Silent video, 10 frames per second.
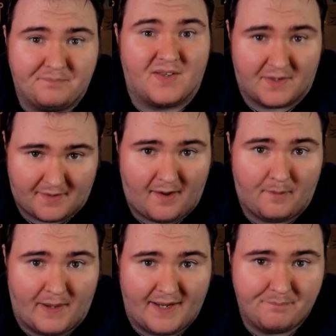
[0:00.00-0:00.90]
I can't
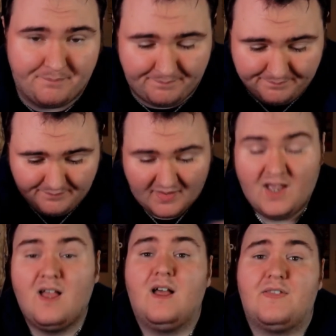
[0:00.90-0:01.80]
wait.
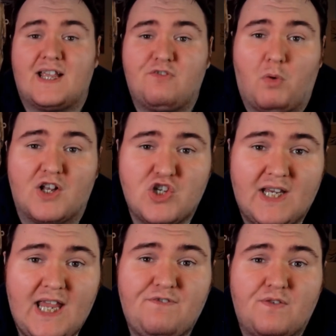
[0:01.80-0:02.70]
Thank you for watching.
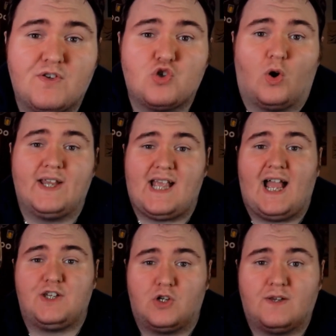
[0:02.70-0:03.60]
If you've enjoyed
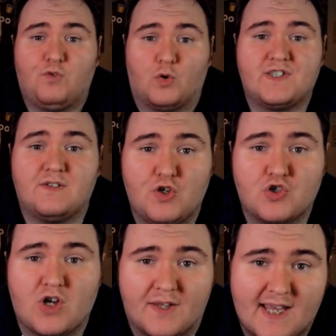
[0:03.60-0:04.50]
and you're looking forward to the future
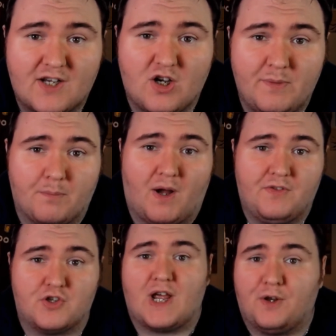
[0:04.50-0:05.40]
content coming up on the
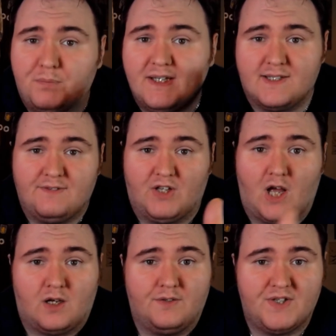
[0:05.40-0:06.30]
channel, please leave a
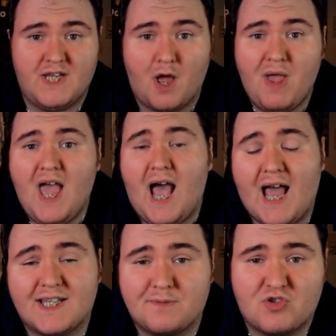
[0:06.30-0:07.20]
like on the video
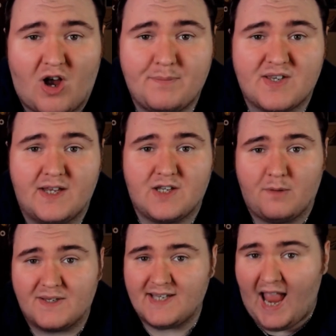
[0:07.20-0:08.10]
and subscribe so you don't
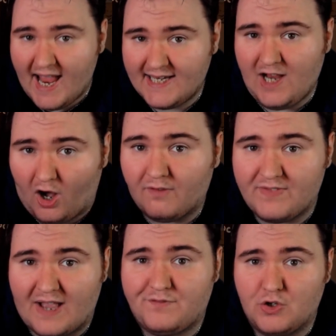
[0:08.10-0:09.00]
miss any of
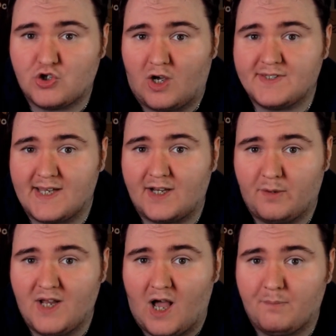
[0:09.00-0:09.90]
that future content
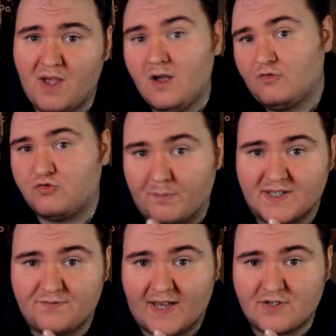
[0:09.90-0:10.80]
coming up from this
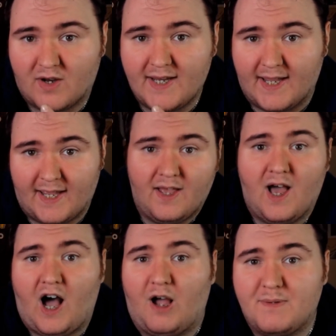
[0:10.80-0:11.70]
face right here.
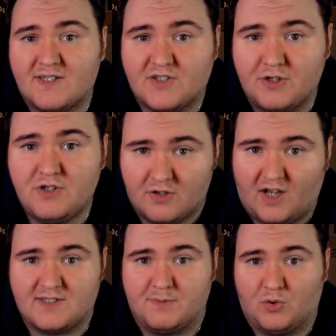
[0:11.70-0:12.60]
I've been Stu, you
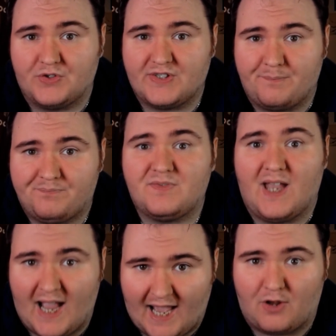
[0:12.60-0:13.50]
guys have been awesome,
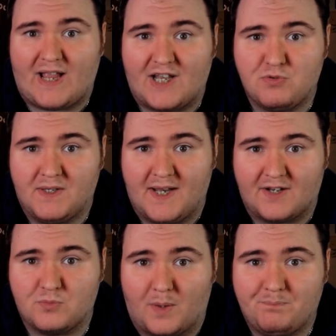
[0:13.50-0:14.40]
and I'll catch you in the
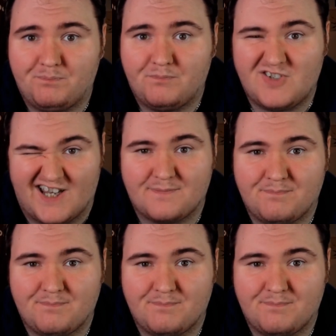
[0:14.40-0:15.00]
next one. Cheers.